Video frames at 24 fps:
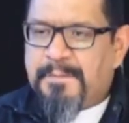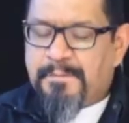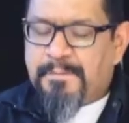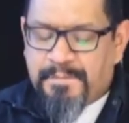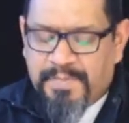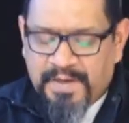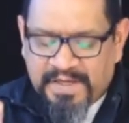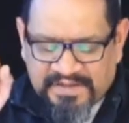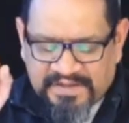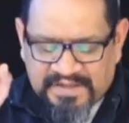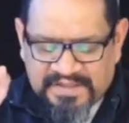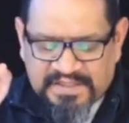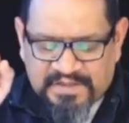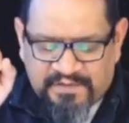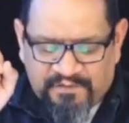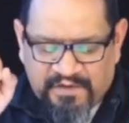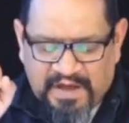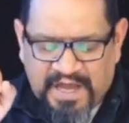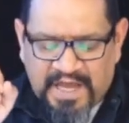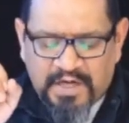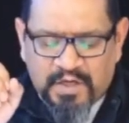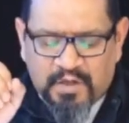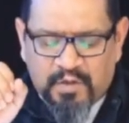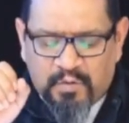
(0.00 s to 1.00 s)
But this
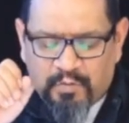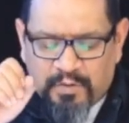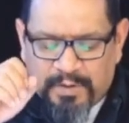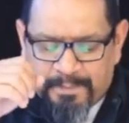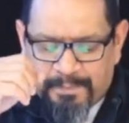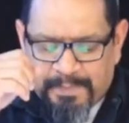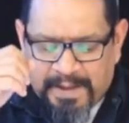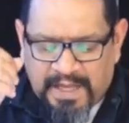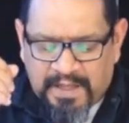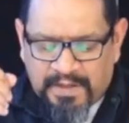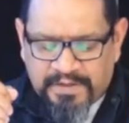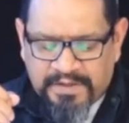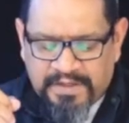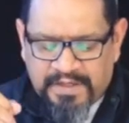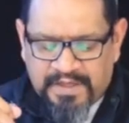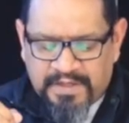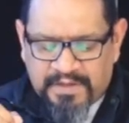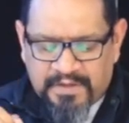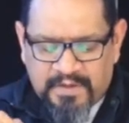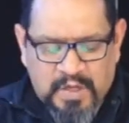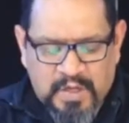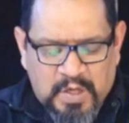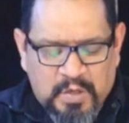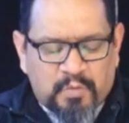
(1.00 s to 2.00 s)
final
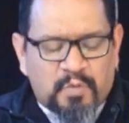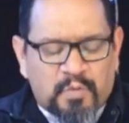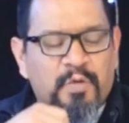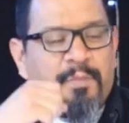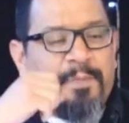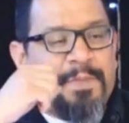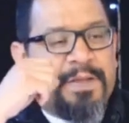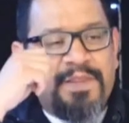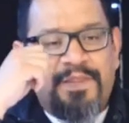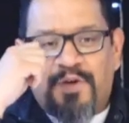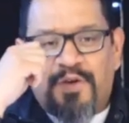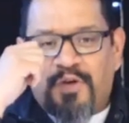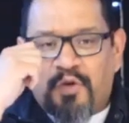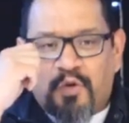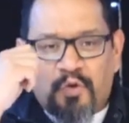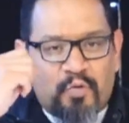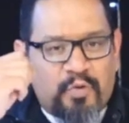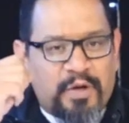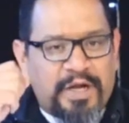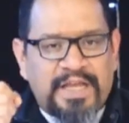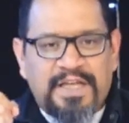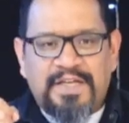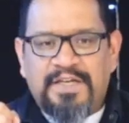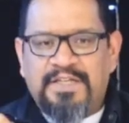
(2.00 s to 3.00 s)
rebellion will be the
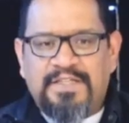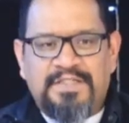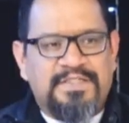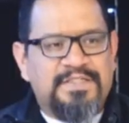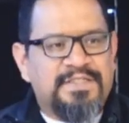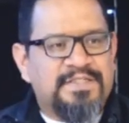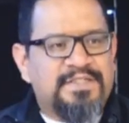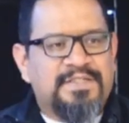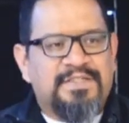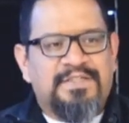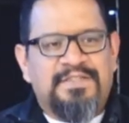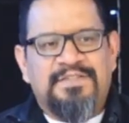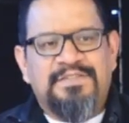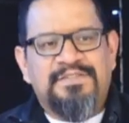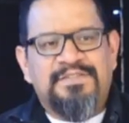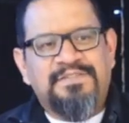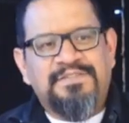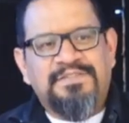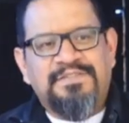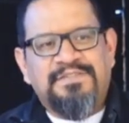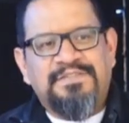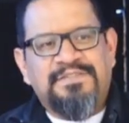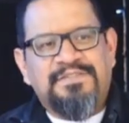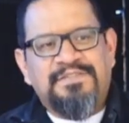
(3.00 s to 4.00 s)
greatest,
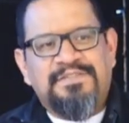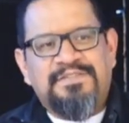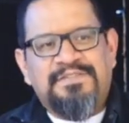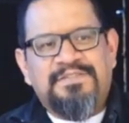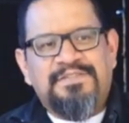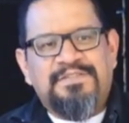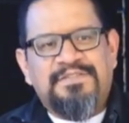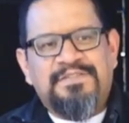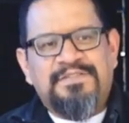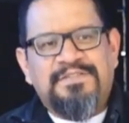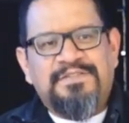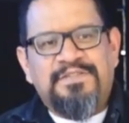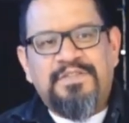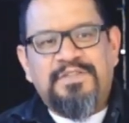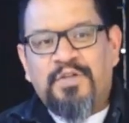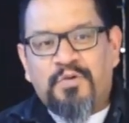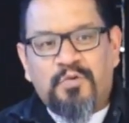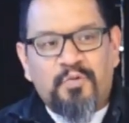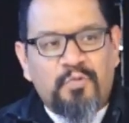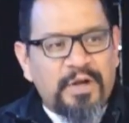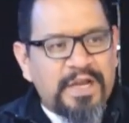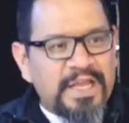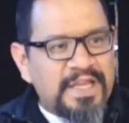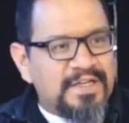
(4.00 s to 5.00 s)
the
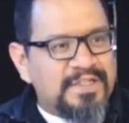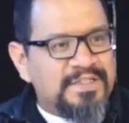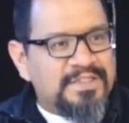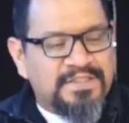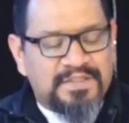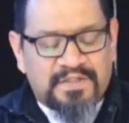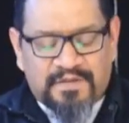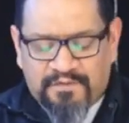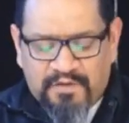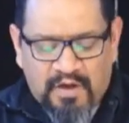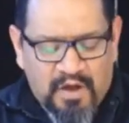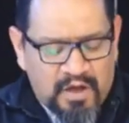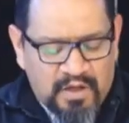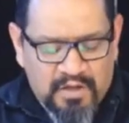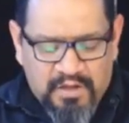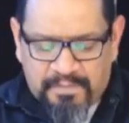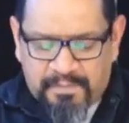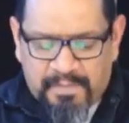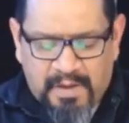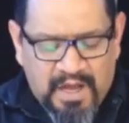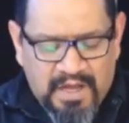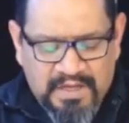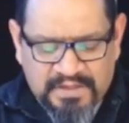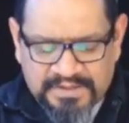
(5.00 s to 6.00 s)
greatest of all
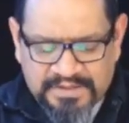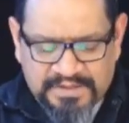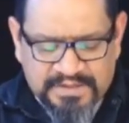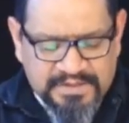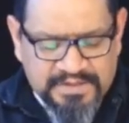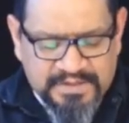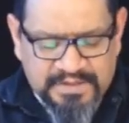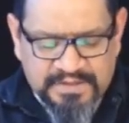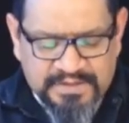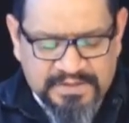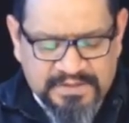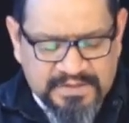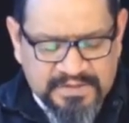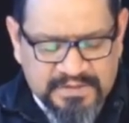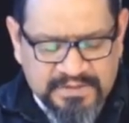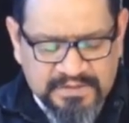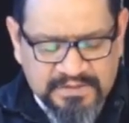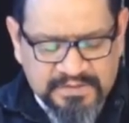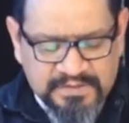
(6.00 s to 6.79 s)
apostasies.